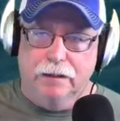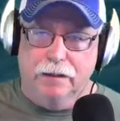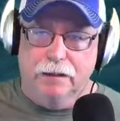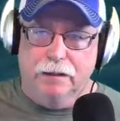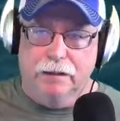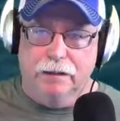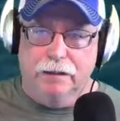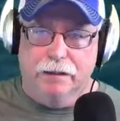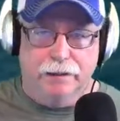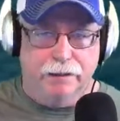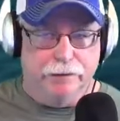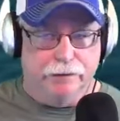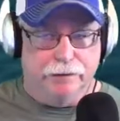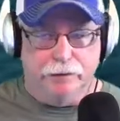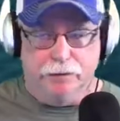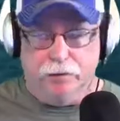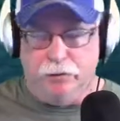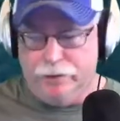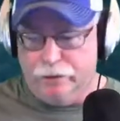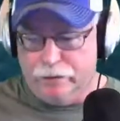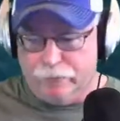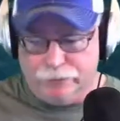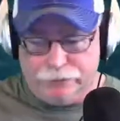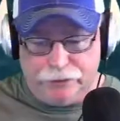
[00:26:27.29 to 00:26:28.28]
You
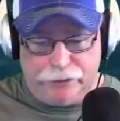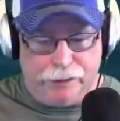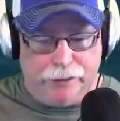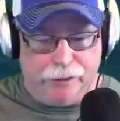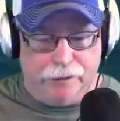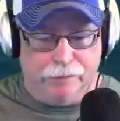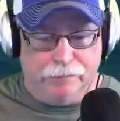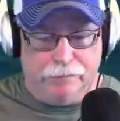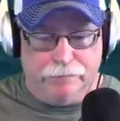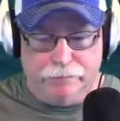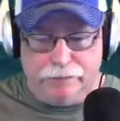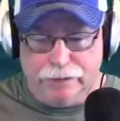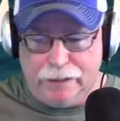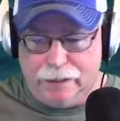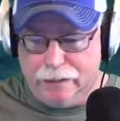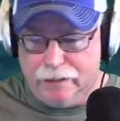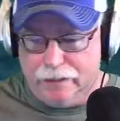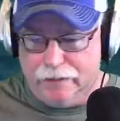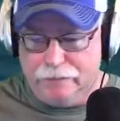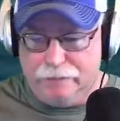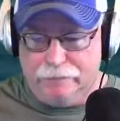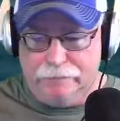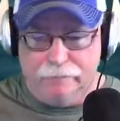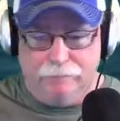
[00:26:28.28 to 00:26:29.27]
know, it'll change
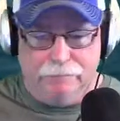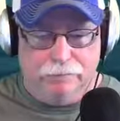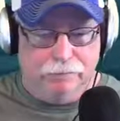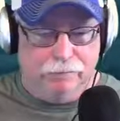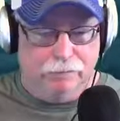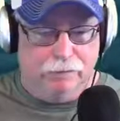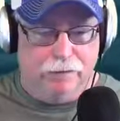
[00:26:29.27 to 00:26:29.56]
daily.